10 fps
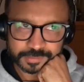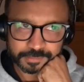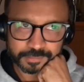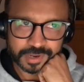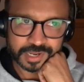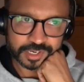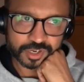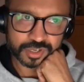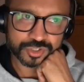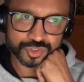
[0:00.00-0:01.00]

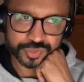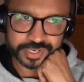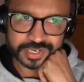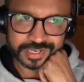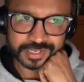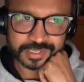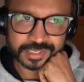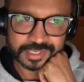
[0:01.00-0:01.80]
mitochondria,